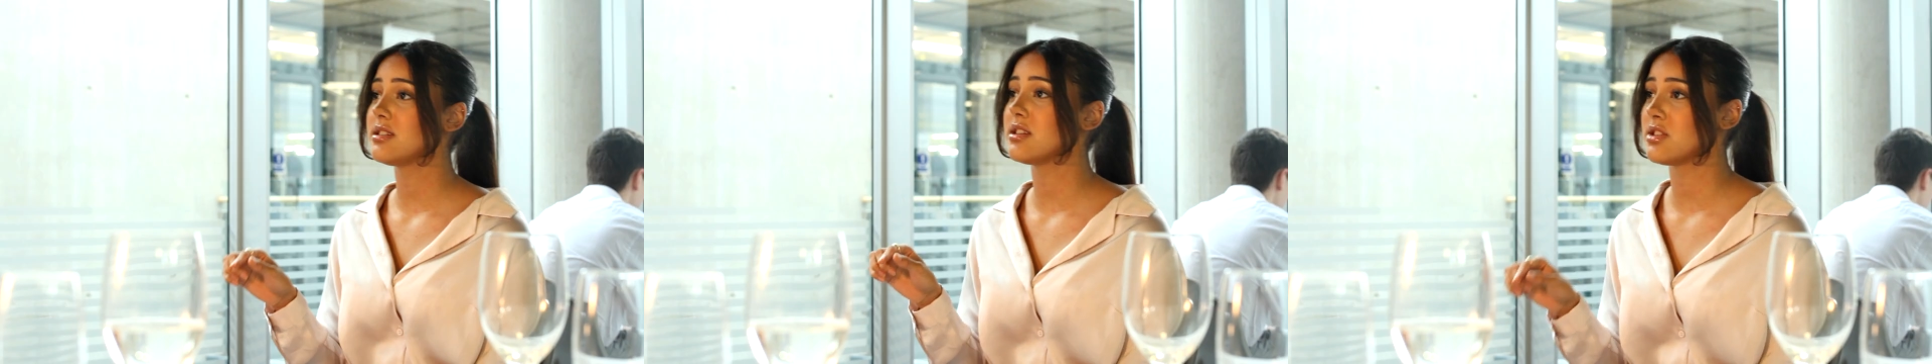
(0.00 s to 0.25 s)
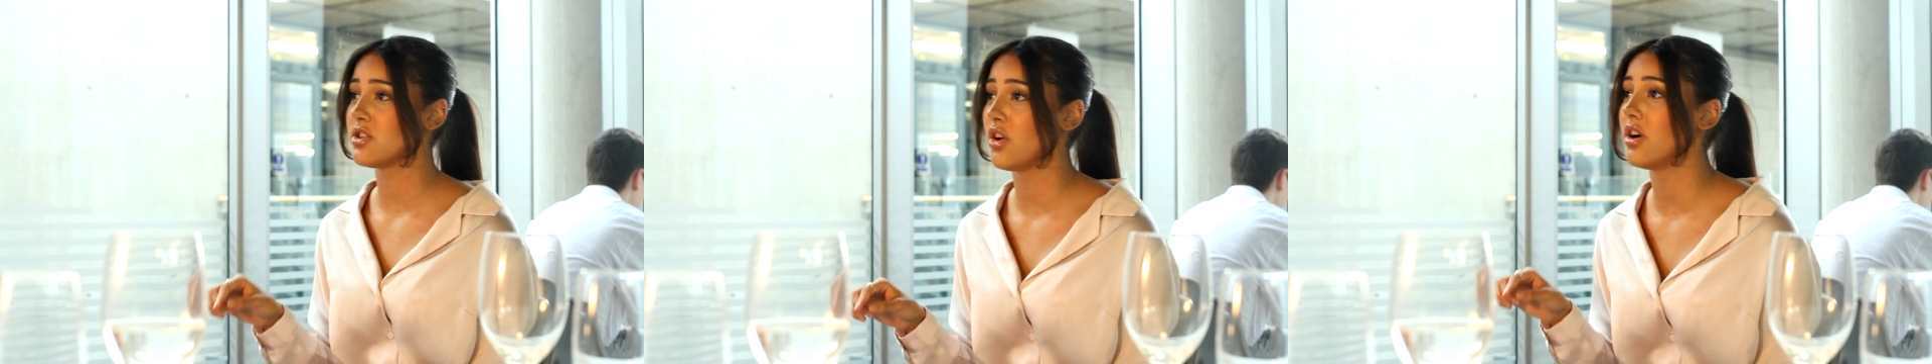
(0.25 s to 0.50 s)

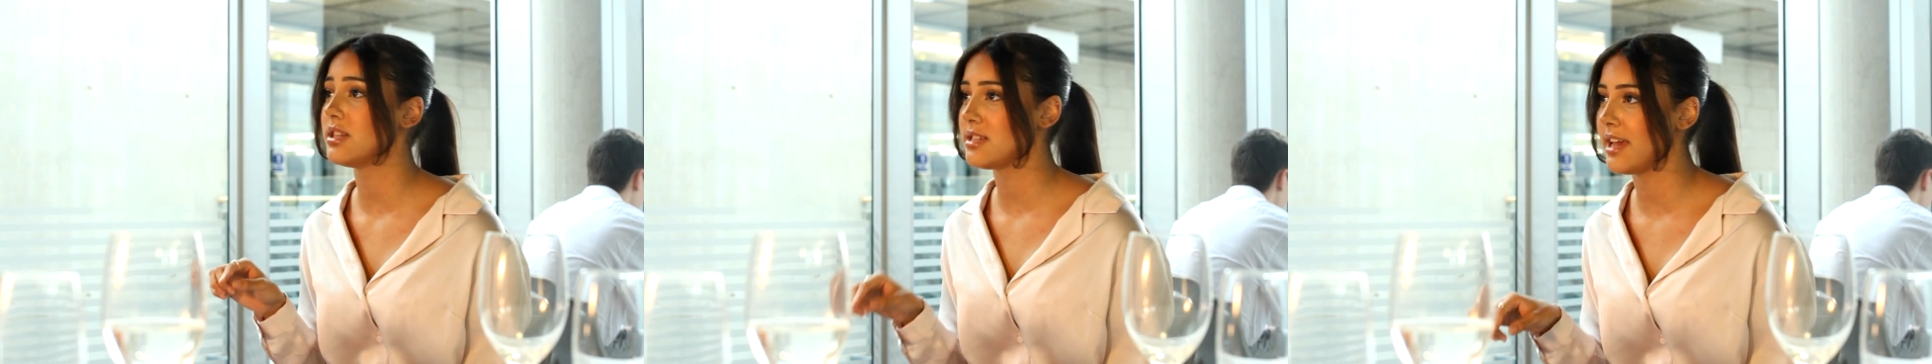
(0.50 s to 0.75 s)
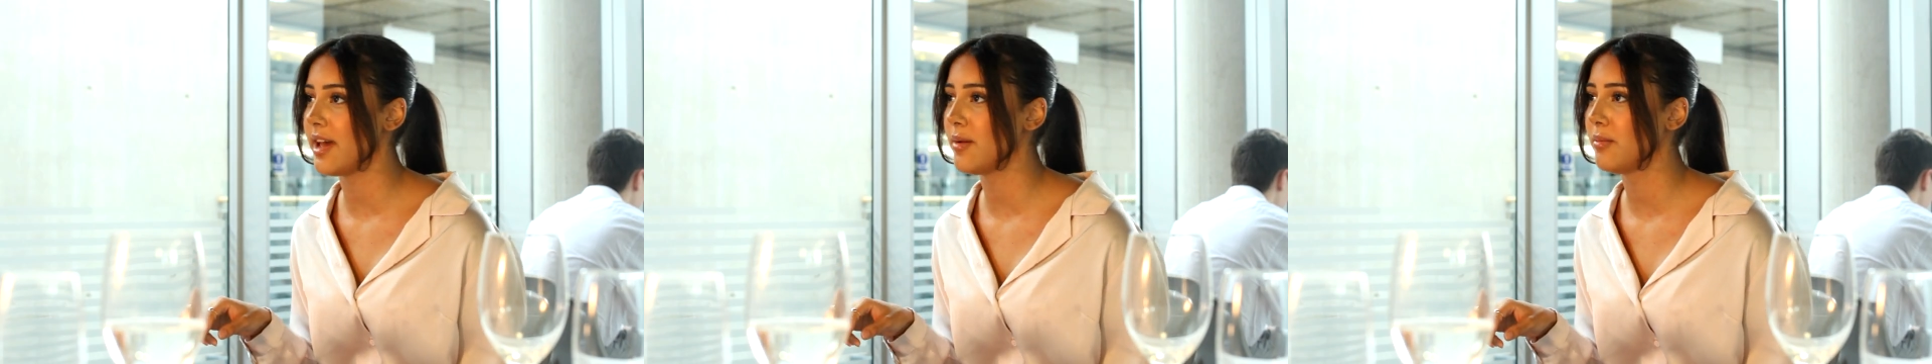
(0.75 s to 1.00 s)
is not a
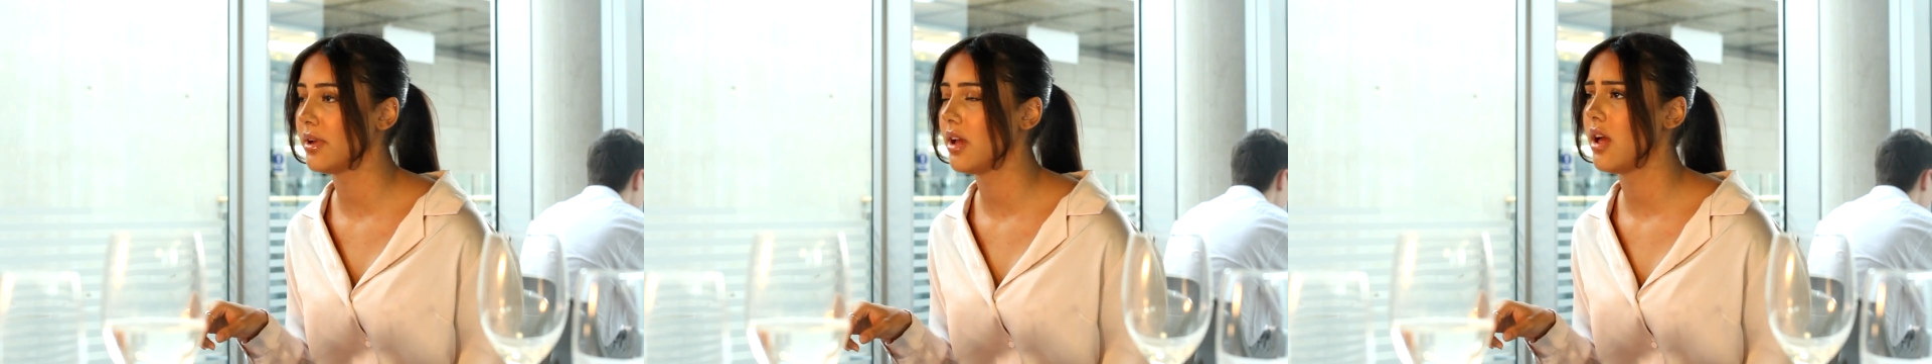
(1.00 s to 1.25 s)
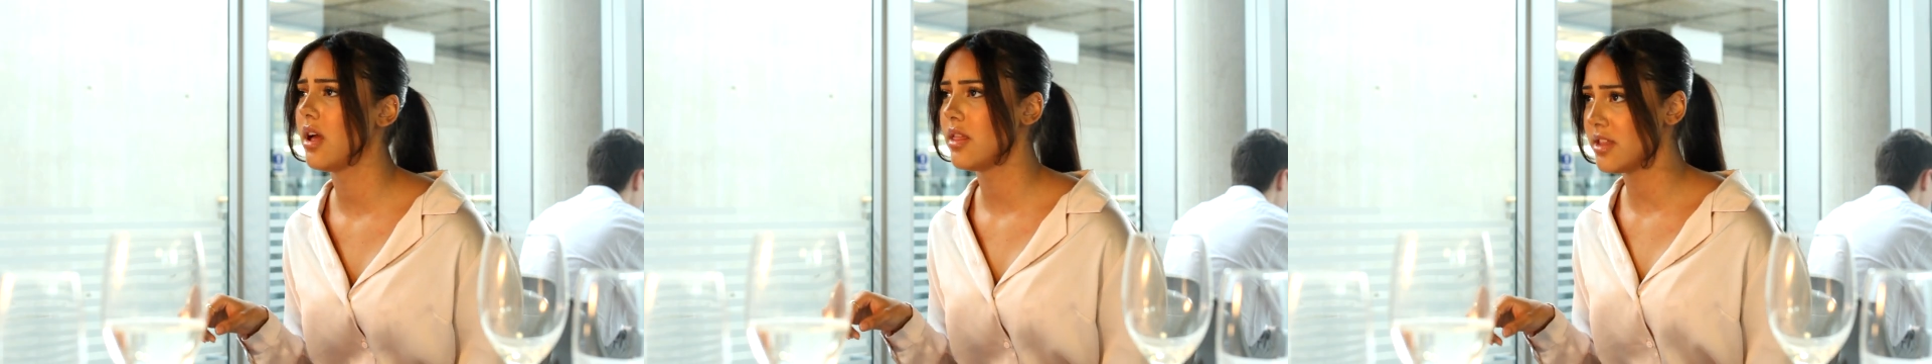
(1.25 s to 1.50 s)
tip.
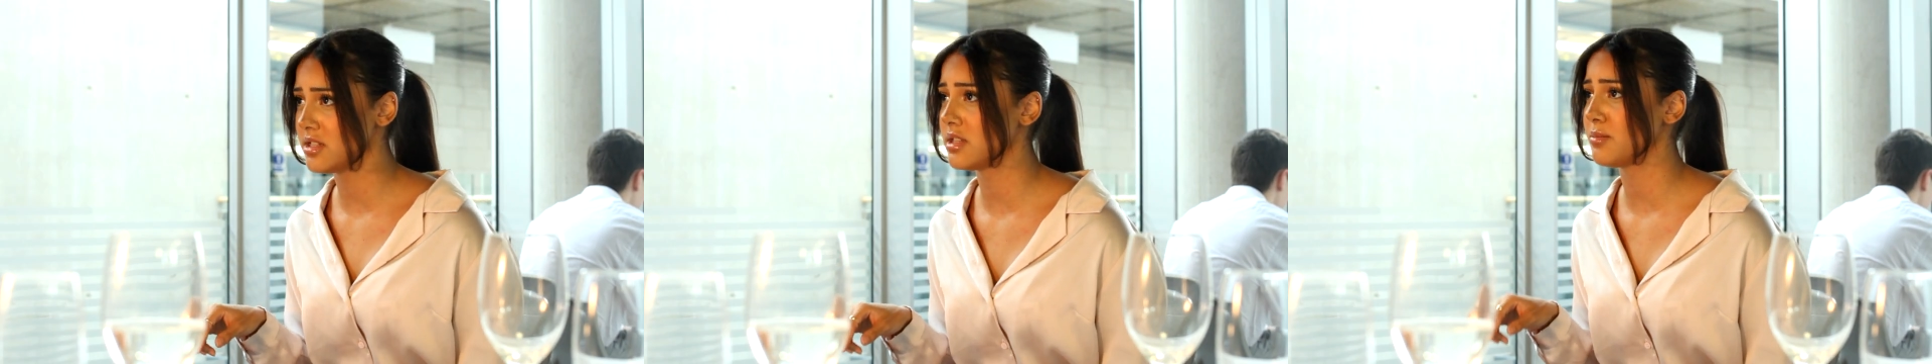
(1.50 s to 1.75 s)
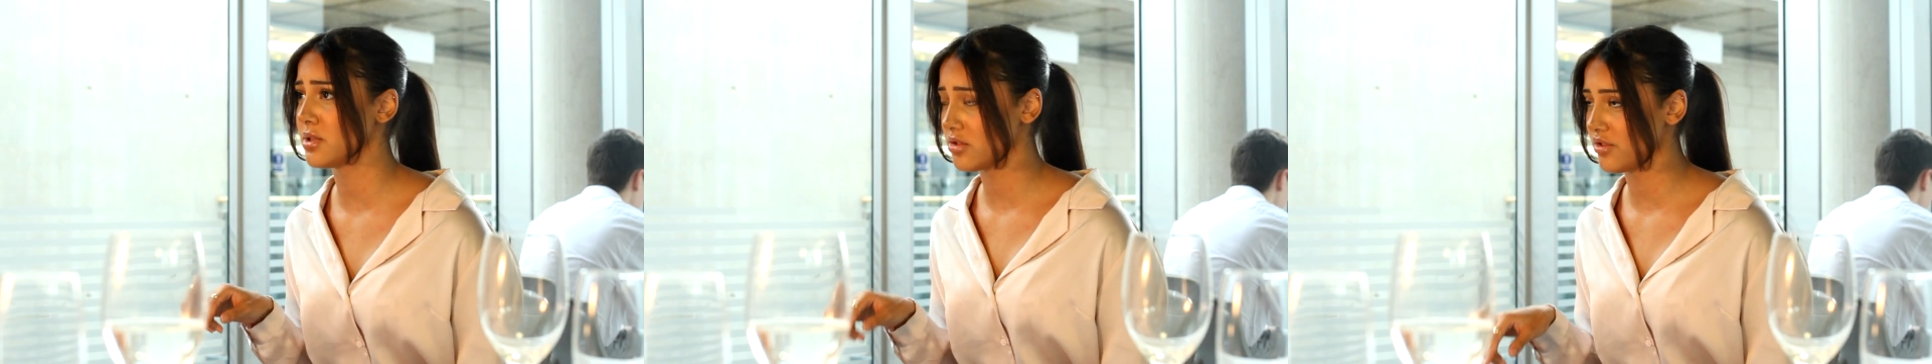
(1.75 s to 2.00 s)
This is a
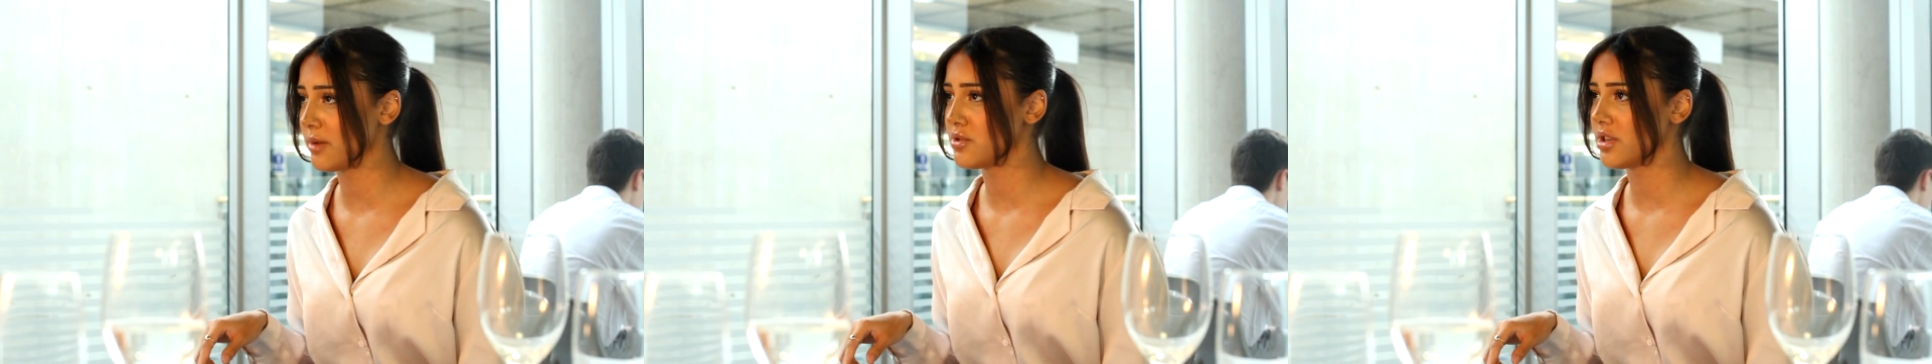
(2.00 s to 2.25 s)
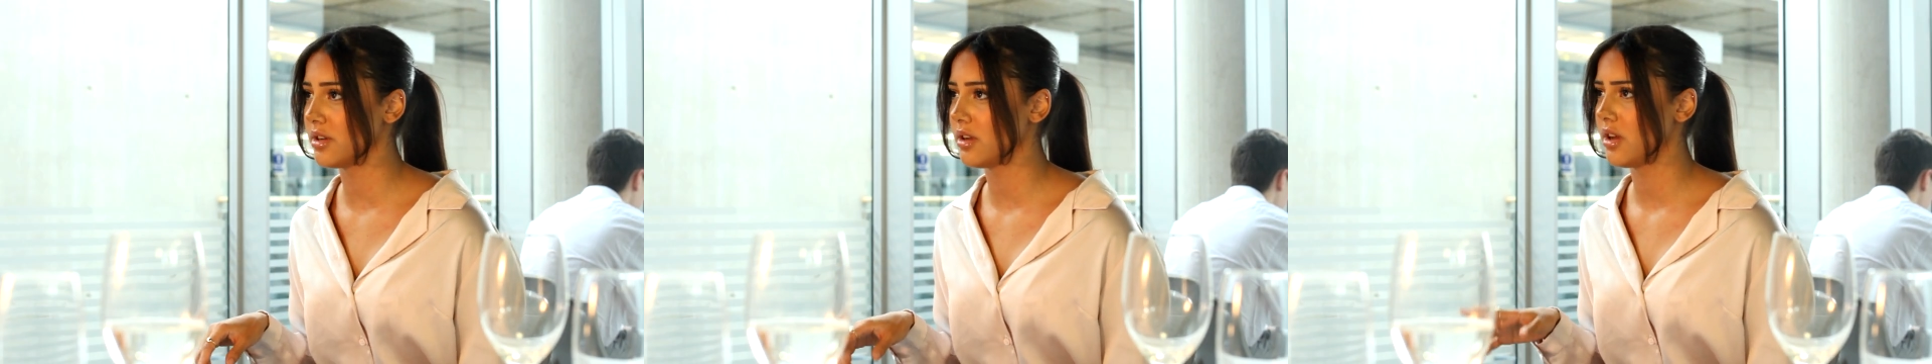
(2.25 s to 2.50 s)

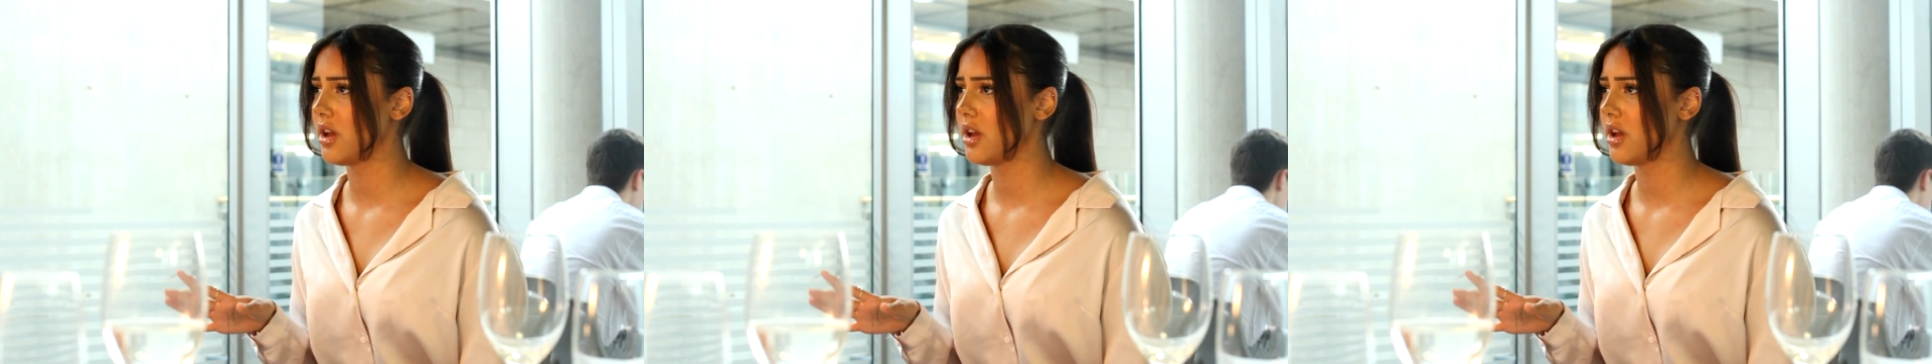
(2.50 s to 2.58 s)
prescription.